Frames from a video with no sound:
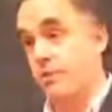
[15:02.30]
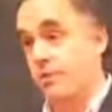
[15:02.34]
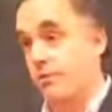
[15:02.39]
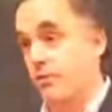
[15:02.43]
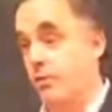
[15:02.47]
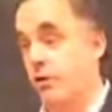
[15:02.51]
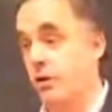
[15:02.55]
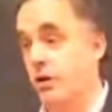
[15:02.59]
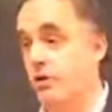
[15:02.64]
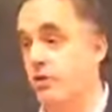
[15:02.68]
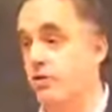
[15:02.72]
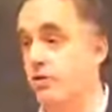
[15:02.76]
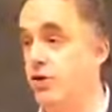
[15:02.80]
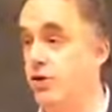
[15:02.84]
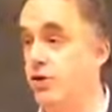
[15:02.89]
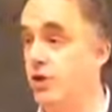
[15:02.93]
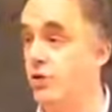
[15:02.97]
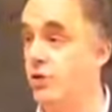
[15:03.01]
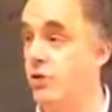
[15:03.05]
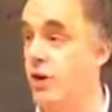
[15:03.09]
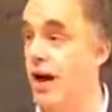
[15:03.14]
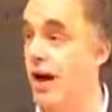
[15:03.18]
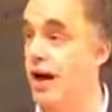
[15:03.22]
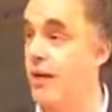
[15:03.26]
before you
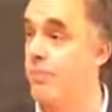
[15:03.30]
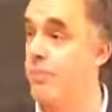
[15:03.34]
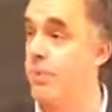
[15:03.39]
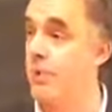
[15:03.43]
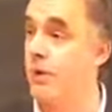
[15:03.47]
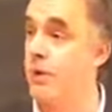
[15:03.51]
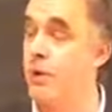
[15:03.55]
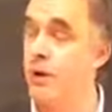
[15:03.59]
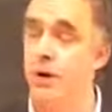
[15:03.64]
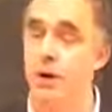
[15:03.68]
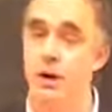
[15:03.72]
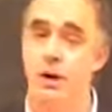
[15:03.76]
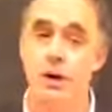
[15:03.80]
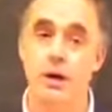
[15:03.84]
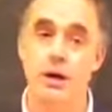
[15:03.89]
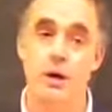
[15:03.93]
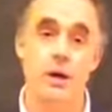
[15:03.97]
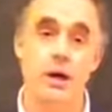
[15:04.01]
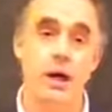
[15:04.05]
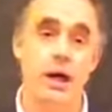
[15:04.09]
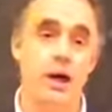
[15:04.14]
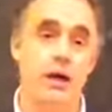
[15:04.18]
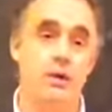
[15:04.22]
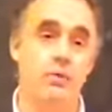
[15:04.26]
showed up.
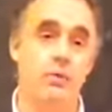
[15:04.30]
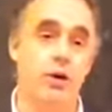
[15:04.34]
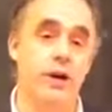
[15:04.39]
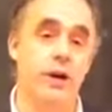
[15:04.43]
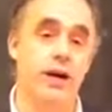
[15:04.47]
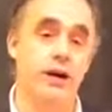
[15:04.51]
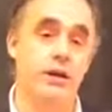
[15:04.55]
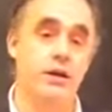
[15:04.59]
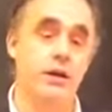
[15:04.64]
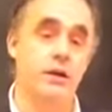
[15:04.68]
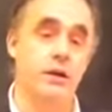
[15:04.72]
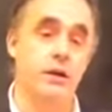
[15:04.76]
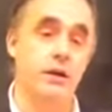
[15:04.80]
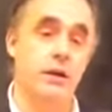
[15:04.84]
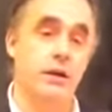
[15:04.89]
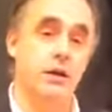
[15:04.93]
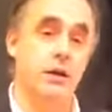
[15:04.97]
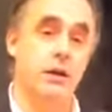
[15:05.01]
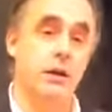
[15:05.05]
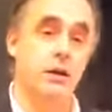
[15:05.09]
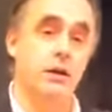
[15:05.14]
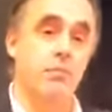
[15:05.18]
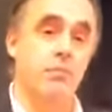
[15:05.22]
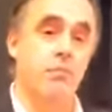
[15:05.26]
And when it
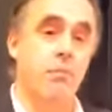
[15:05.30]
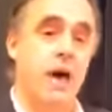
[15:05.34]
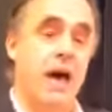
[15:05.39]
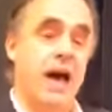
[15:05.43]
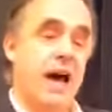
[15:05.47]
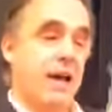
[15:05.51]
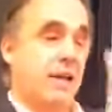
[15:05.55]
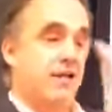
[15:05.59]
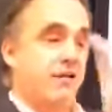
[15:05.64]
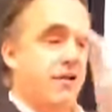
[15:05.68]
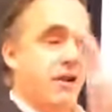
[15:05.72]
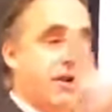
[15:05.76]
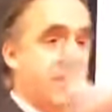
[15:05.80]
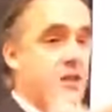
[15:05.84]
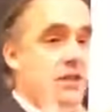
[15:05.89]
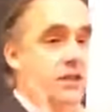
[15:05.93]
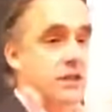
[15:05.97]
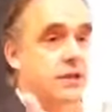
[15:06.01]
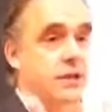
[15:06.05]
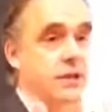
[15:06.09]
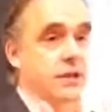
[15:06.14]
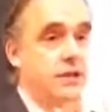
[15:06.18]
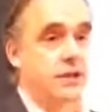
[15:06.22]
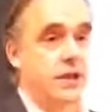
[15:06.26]

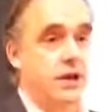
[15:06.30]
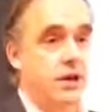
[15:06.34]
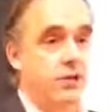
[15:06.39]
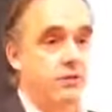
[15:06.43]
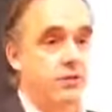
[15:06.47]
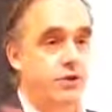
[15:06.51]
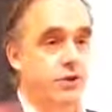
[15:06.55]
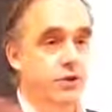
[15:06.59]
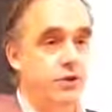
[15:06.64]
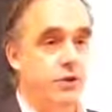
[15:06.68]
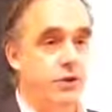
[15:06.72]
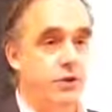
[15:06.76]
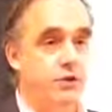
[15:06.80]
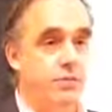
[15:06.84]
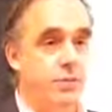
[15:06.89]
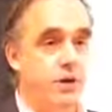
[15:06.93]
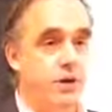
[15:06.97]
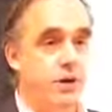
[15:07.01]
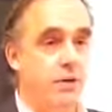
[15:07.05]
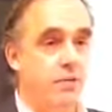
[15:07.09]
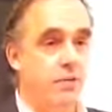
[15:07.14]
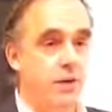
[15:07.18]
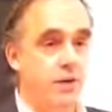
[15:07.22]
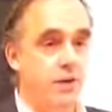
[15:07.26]
manifests itself, so to
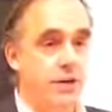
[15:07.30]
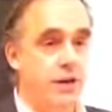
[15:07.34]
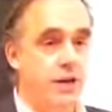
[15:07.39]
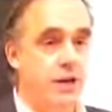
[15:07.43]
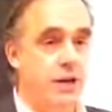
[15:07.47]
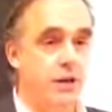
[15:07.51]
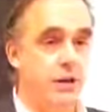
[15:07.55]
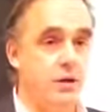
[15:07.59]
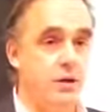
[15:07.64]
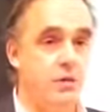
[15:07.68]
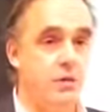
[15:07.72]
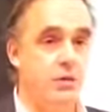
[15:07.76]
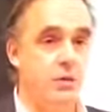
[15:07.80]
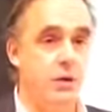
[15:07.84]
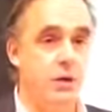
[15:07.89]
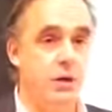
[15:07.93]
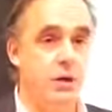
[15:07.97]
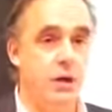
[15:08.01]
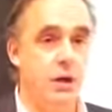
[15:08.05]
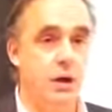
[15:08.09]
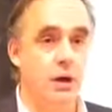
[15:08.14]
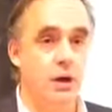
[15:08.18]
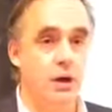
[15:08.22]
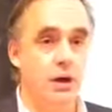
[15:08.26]
speak, within you,
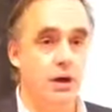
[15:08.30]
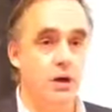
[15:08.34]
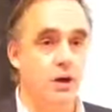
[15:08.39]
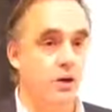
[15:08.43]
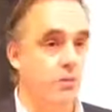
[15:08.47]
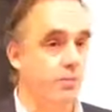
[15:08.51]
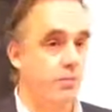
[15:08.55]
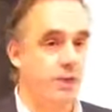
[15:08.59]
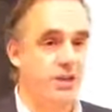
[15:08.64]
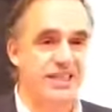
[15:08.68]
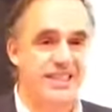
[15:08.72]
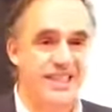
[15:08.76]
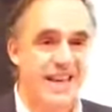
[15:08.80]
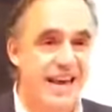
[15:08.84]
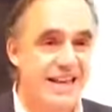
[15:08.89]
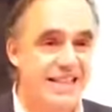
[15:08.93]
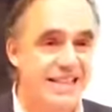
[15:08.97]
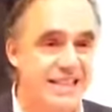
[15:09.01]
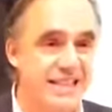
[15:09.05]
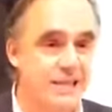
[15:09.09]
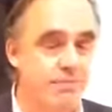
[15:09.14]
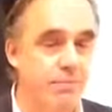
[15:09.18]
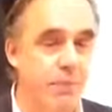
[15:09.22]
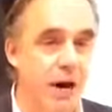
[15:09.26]
you're
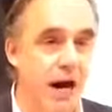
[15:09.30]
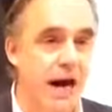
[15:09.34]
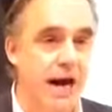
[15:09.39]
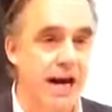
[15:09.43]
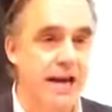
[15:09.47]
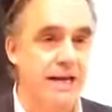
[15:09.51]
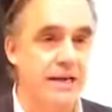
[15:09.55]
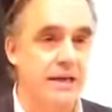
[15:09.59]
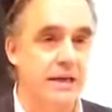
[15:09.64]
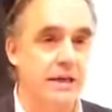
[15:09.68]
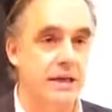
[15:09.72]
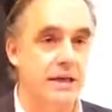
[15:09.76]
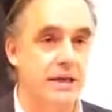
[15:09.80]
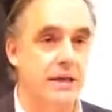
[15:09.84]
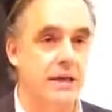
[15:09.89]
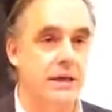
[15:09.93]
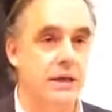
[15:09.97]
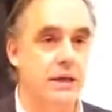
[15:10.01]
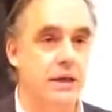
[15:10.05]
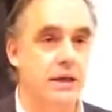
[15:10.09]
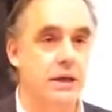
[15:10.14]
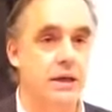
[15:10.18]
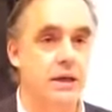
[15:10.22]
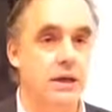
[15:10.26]
possessed by it.
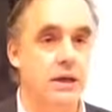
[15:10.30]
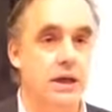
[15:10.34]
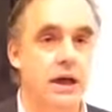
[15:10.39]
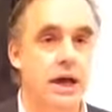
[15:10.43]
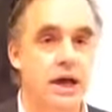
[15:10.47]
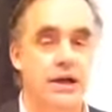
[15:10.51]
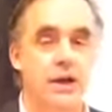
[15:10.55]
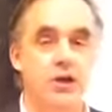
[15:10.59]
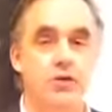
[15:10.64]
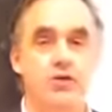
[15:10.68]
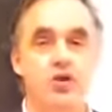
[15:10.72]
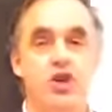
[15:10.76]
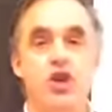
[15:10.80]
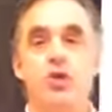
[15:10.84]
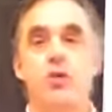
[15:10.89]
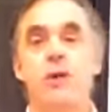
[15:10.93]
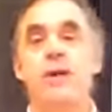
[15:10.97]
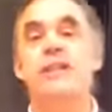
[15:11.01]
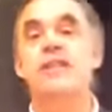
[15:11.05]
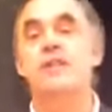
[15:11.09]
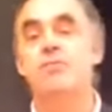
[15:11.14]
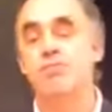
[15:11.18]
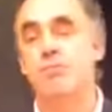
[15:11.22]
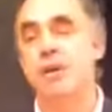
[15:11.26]
And you do
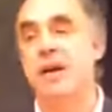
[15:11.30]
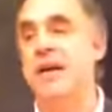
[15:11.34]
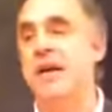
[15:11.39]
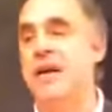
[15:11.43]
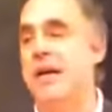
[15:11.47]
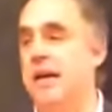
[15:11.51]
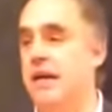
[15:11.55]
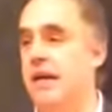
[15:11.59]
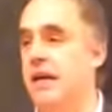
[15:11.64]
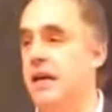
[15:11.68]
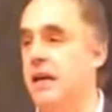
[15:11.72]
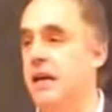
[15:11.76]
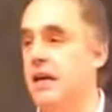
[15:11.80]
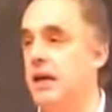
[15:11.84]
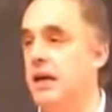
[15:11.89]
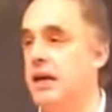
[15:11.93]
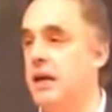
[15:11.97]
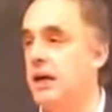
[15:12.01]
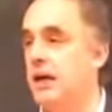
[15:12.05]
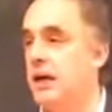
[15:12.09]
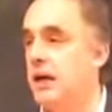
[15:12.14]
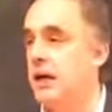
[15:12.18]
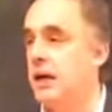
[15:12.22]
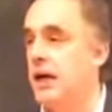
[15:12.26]
its bidding.
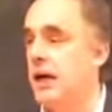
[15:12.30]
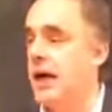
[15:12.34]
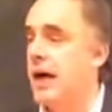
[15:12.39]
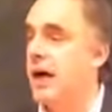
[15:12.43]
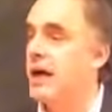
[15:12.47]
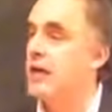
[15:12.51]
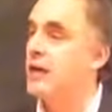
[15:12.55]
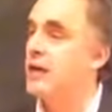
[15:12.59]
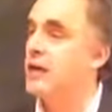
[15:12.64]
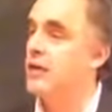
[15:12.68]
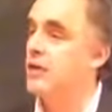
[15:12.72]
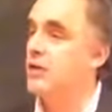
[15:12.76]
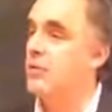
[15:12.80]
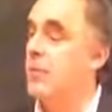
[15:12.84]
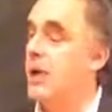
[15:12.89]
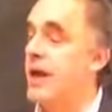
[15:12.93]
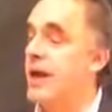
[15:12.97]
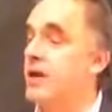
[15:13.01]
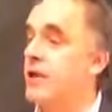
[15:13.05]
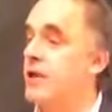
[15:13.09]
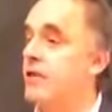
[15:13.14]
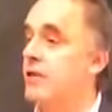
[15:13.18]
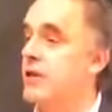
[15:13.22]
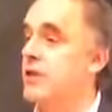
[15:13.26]
And you
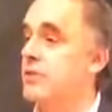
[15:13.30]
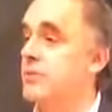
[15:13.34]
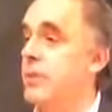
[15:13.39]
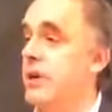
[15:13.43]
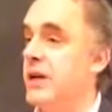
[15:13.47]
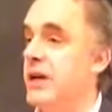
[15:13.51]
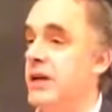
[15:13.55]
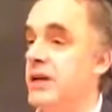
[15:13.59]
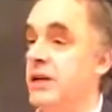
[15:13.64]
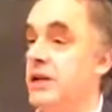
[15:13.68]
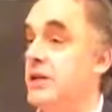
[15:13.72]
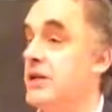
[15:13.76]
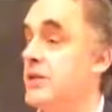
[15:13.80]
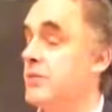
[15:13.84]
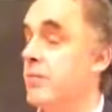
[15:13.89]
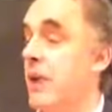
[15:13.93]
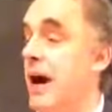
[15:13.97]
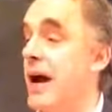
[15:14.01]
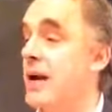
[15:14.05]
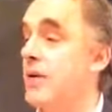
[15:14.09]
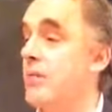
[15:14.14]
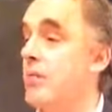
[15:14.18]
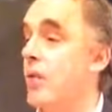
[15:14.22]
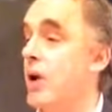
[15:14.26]
may do its bidding
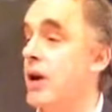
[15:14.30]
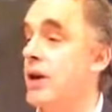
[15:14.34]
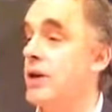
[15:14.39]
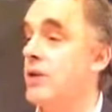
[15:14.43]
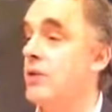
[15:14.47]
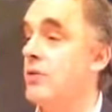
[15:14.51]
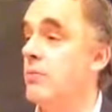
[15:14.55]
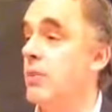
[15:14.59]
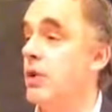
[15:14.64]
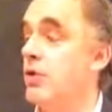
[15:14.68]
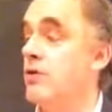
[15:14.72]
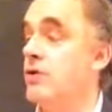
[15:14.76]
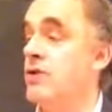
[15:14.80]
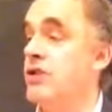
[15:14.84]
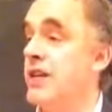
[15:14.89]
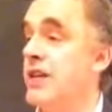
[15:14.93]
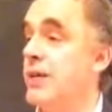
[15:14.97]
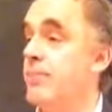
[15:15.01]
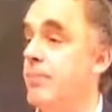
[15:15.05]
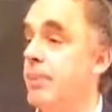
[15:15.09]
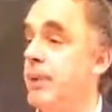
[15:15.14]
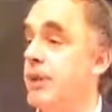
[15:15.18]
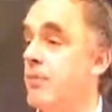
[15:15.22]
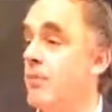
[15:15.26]
despite what you most
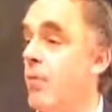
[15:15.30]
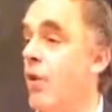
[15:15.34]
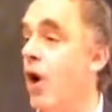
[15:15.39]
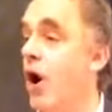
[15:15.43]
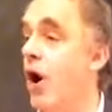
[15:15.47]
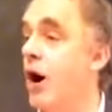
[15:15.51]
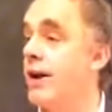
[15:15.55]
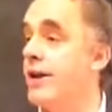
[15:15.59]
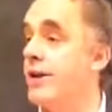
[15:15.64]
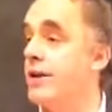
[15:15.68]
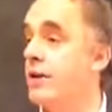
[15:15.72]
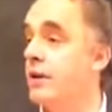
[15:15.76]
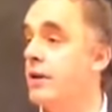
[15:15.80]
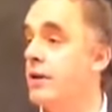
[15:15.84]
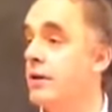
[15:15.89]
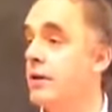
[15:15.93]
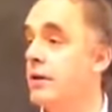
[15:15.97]
deeply want.